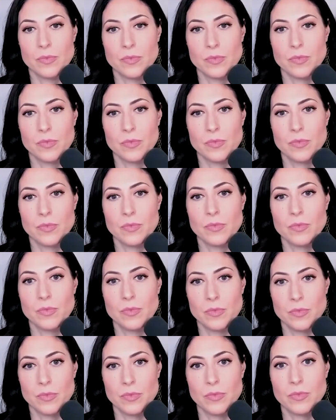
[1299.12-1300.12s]

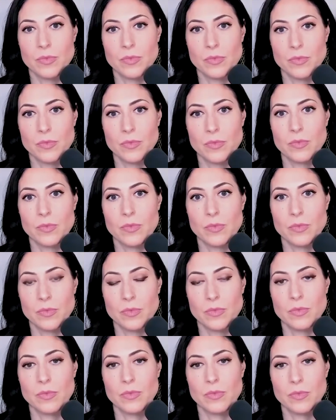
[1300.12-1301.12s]

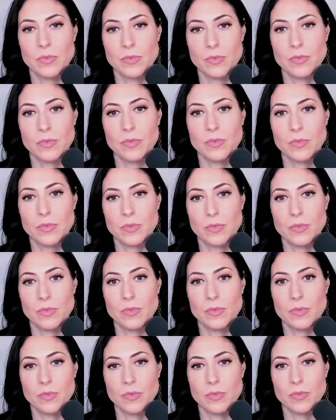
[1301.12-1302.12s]

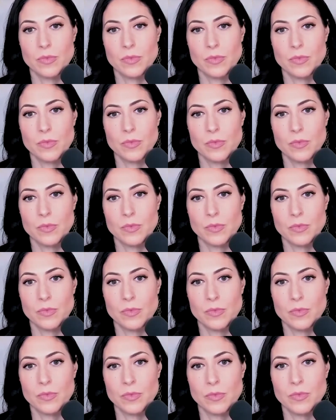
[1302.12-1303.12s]

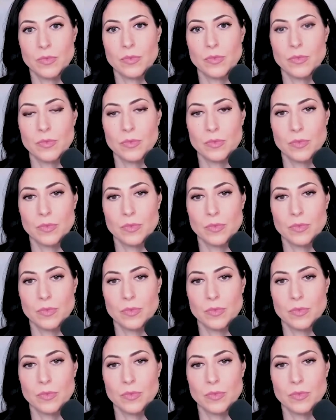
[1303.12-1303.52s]
(not speaking)